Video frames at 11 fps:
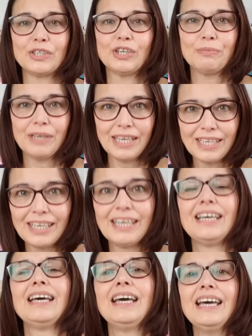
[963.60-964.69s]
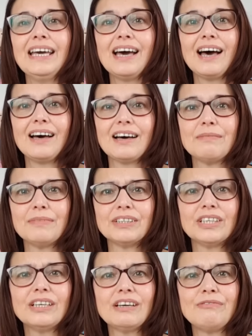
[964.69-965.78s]
shopping. I don't
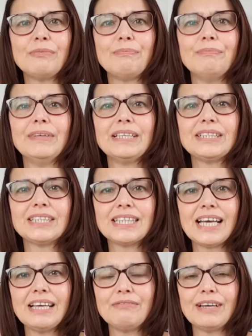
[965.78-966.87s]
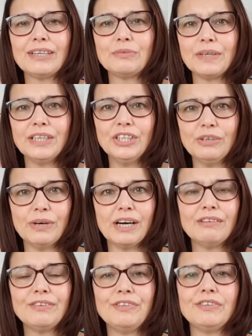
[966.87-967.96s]
know if it's the same around where you
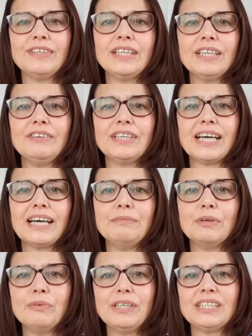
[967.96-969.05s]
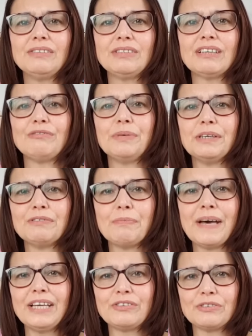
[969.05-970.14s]
are, if you're in the UK, but we seem to have a bit of a
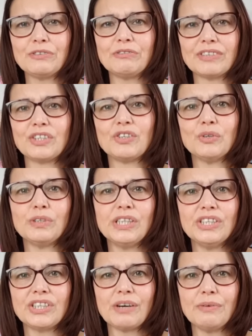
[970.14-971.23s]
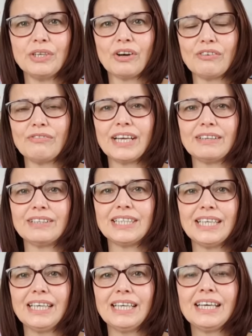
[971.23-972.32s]
petrol shortage going on around
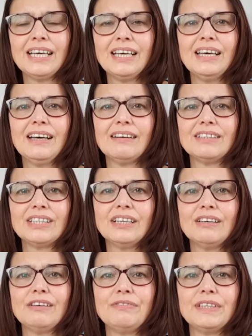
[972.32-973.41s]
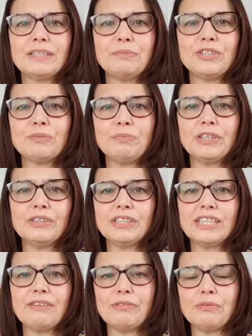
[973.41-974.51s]
here. I don't know if it's just
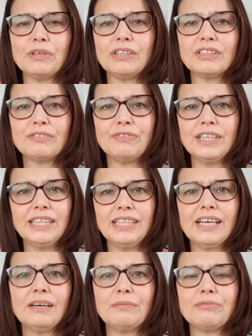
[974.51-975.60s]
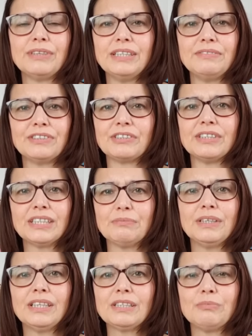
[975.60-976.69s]
because everyone's filling up, ready for
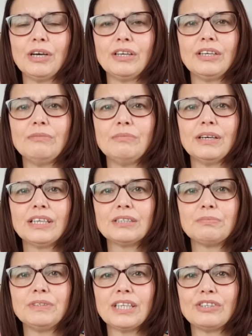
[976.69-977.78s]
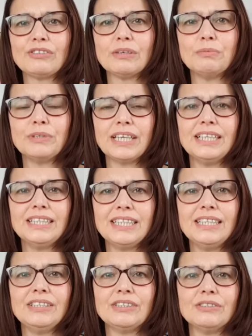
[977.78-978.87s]
Christmas, but I know my husband had trouble getting
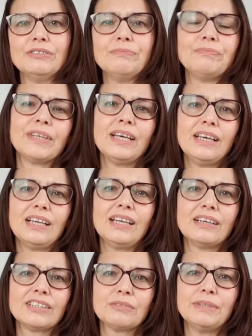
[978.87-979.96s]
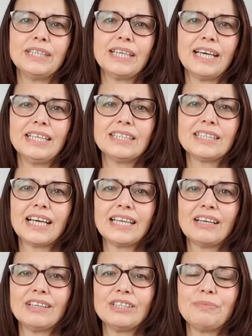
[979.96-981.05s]
diesel last weekend, and
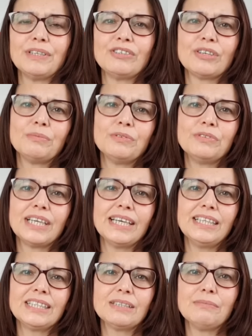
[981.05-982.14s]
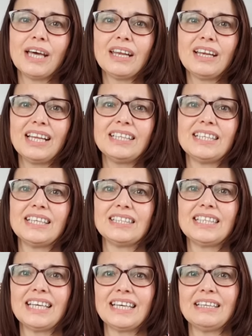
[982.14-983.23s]
I had a bit of trouble getting some unleaded
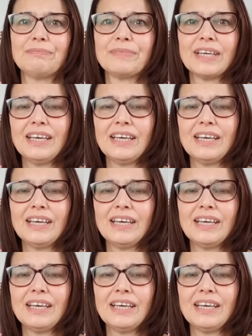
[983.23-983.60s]
today.